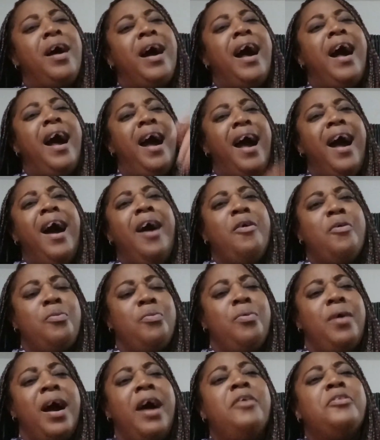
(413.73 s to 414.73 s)

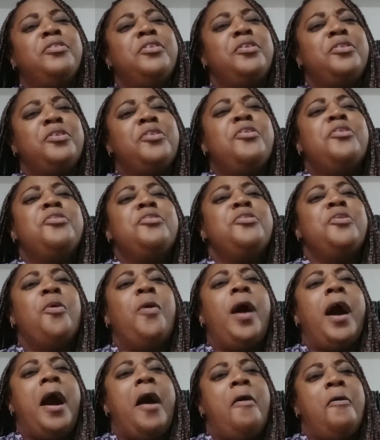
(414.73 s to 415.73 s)
How do you
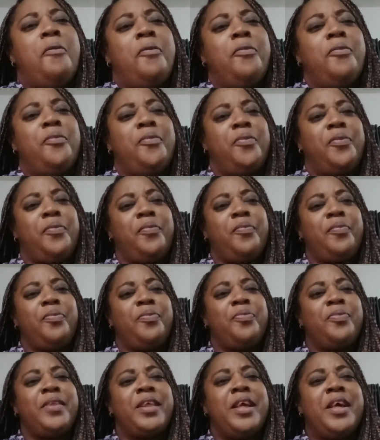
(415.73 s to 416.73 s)
know how?
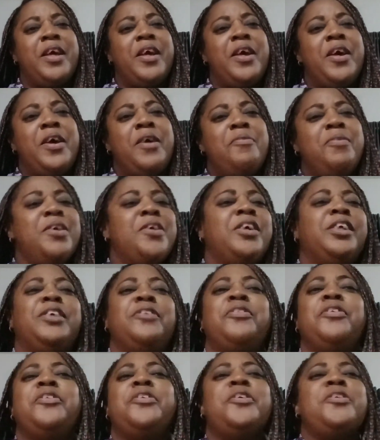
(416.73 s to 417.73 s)
Because
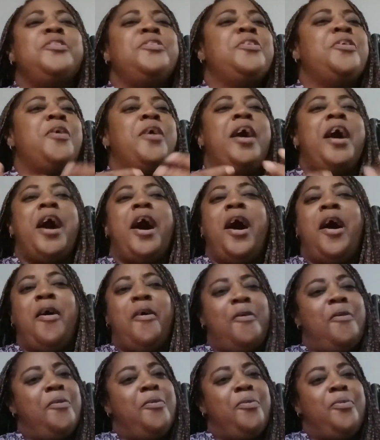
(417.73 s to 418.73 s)
if you don't know
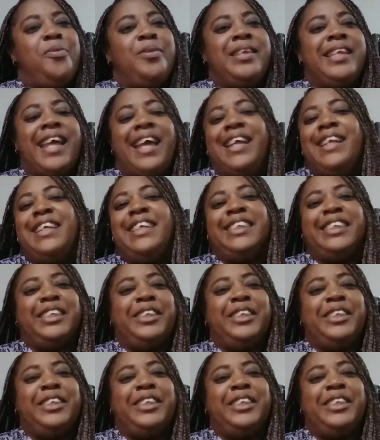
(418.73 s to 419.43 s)
how, then it's